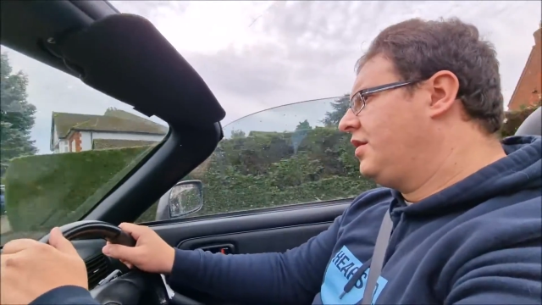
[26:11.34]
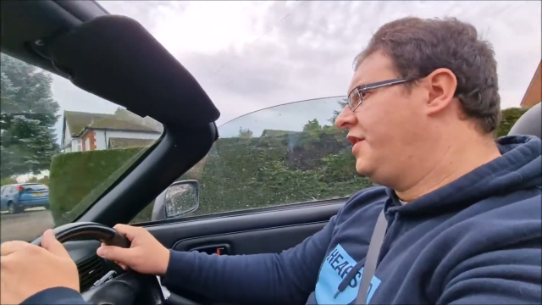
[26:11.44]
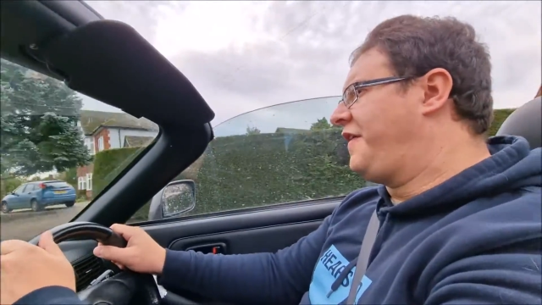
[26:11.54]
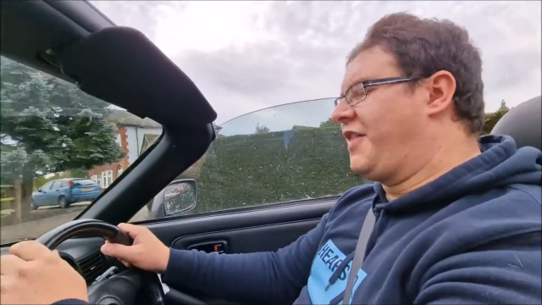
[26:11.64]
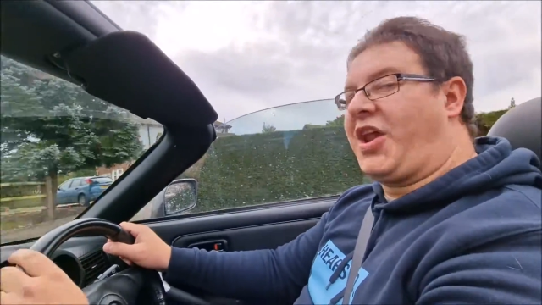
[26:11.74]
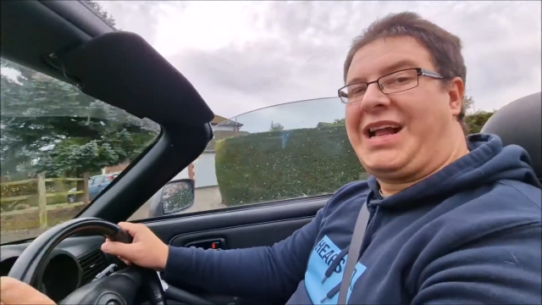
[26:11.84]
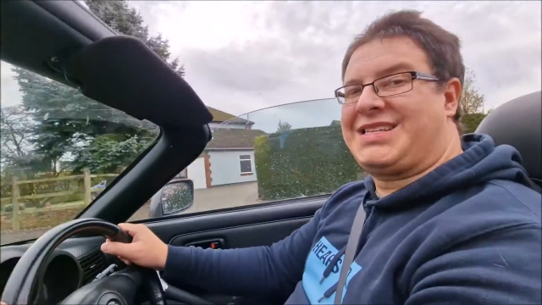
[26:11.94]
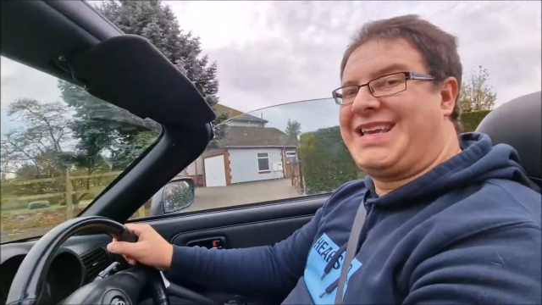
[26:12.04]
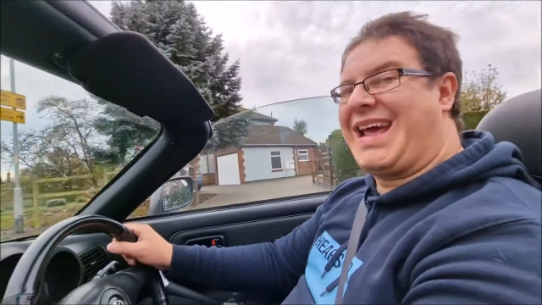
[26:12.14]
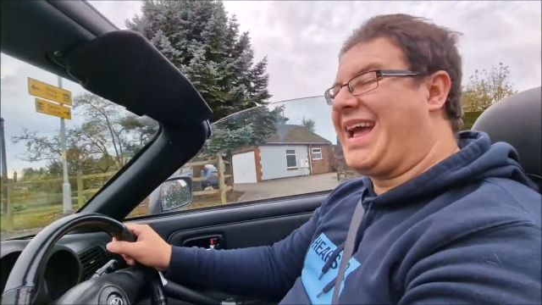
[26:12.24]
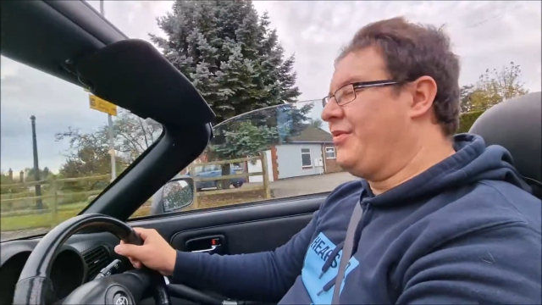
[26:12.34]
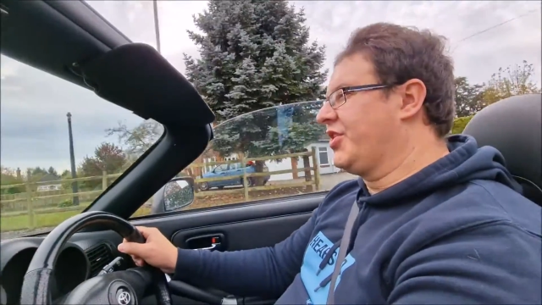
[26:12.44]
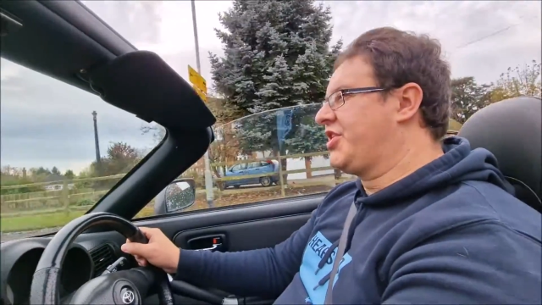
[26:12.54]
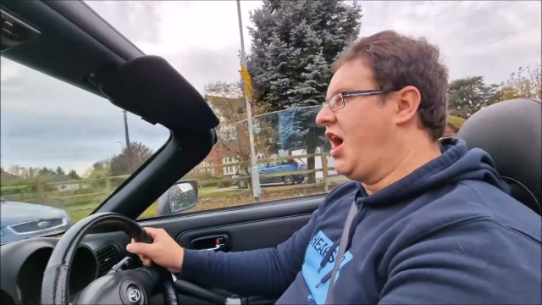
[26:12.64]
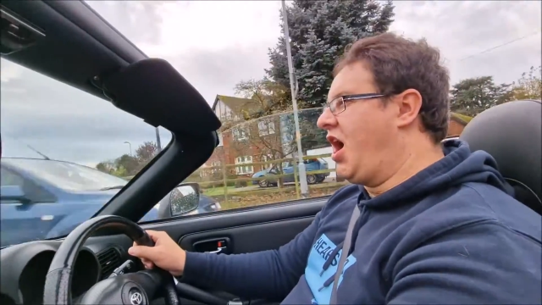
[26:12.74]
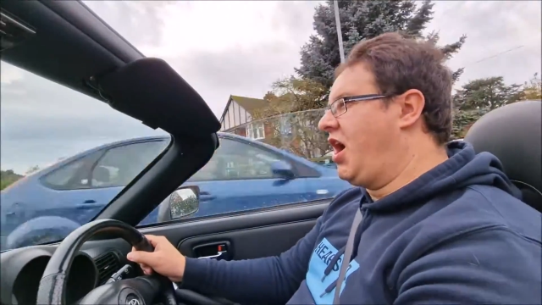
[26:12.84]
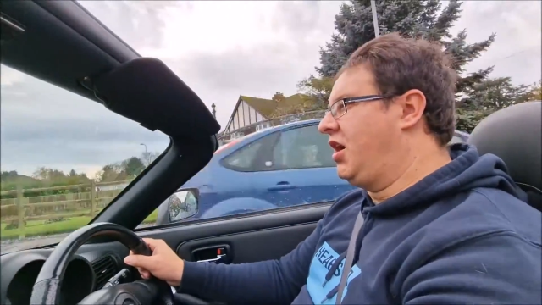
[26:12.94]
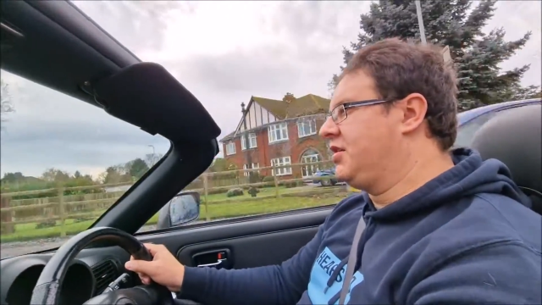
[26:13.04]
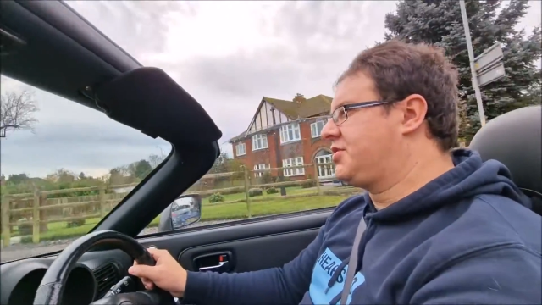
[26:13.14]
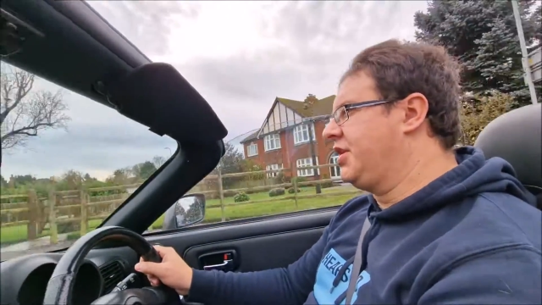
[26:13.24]
The fact that I had to get out the
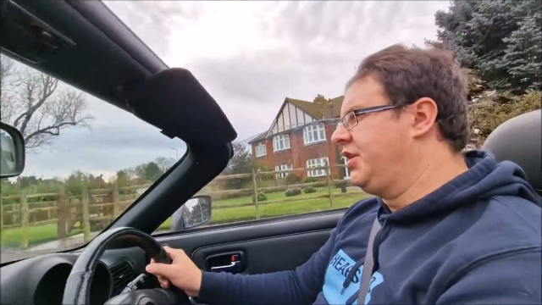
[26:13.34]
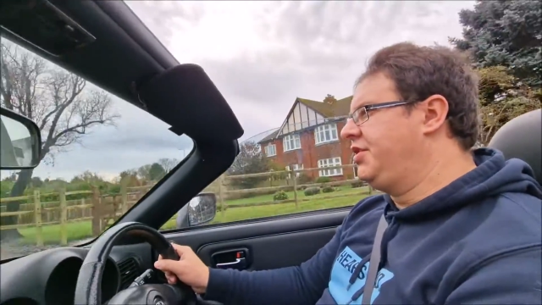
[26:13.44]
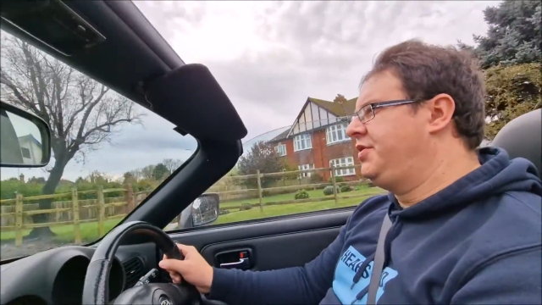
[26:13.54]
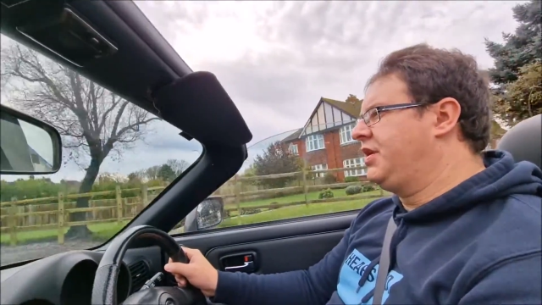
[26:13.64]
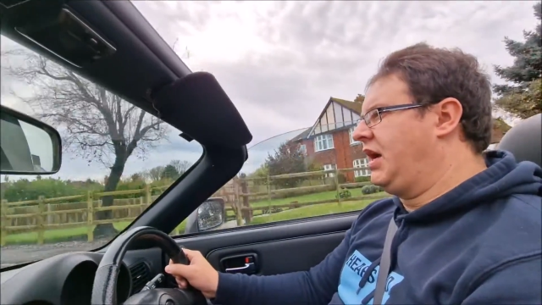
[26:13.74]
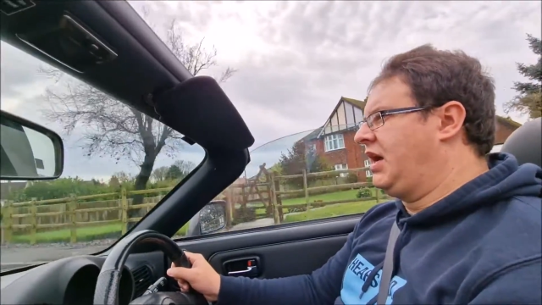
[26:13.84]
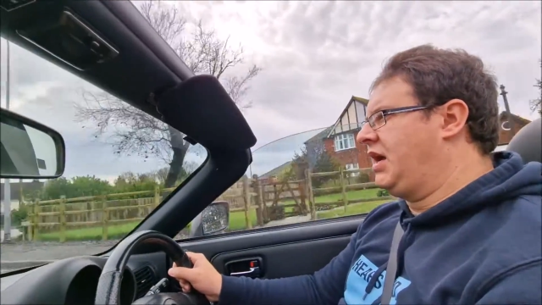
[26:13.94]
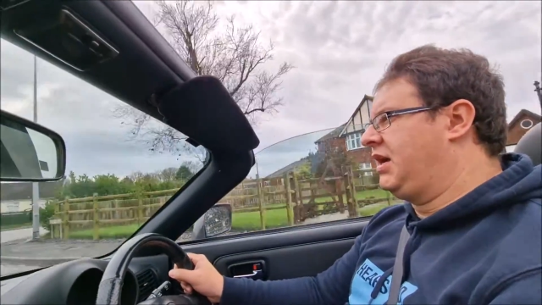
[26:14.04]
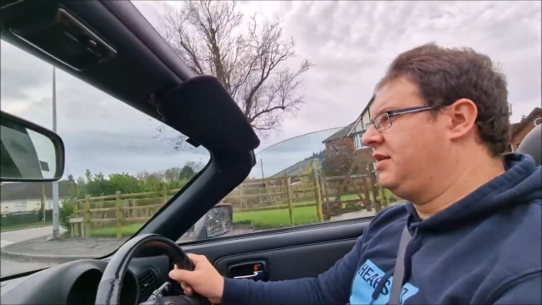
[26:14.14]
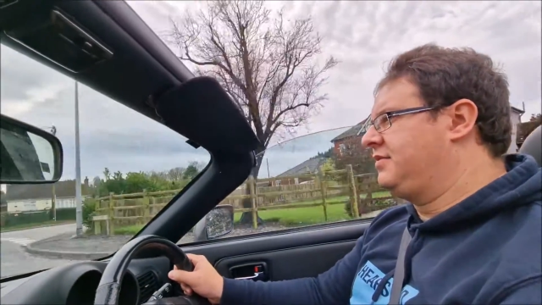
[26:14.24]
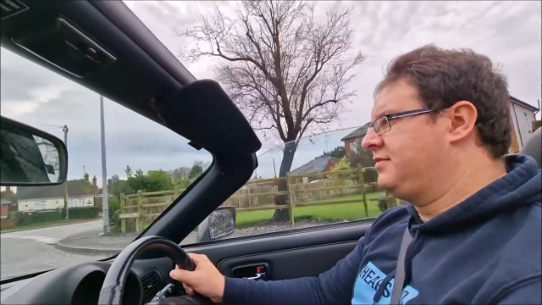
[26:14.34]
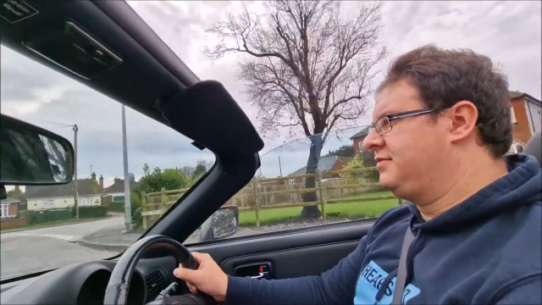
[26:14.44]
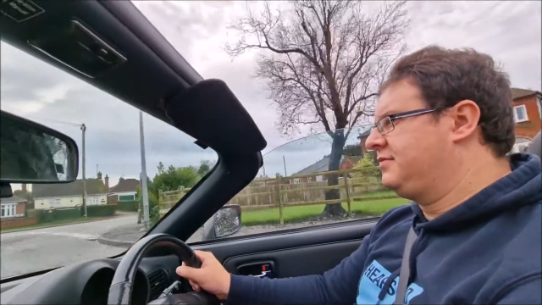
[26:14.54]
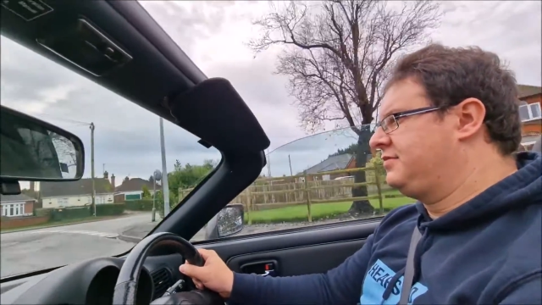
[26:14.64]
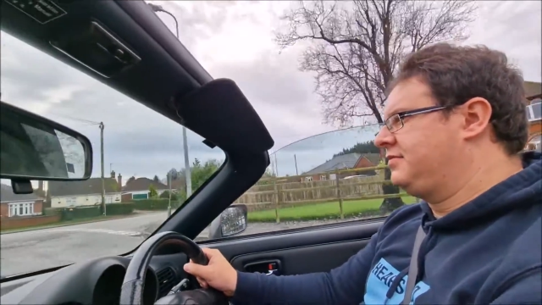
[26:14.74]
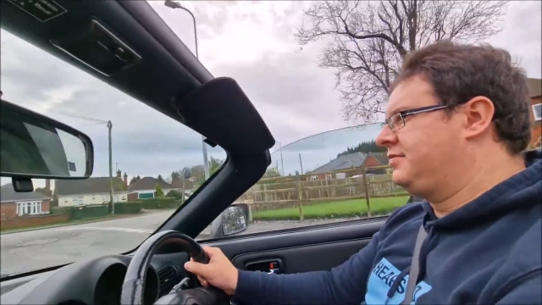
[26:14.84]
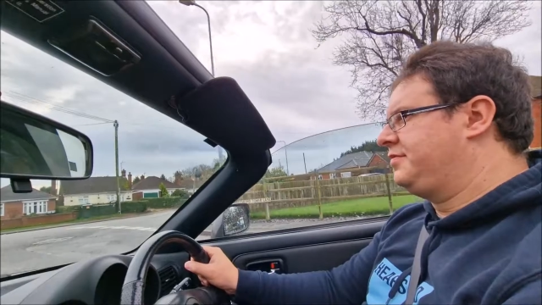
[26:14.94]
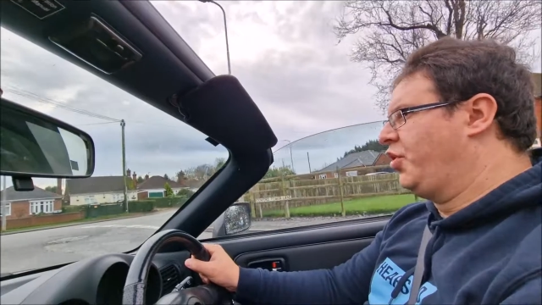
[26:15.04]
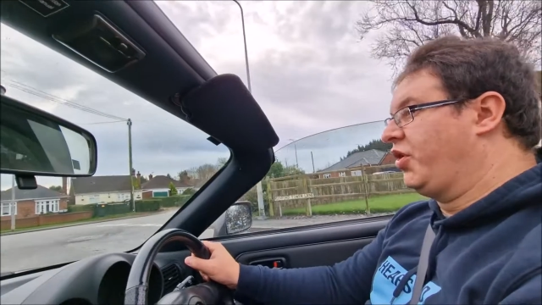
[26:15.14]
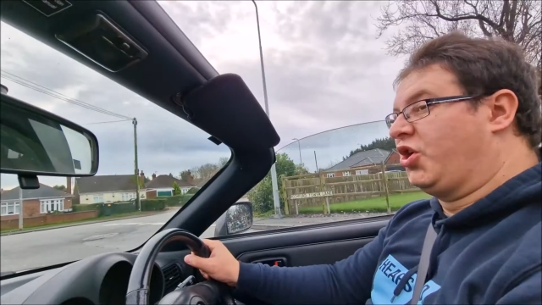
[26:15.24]
car to
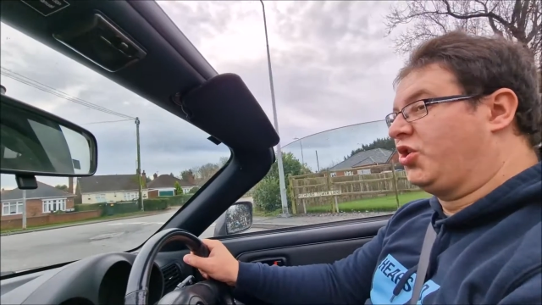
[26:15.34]
put the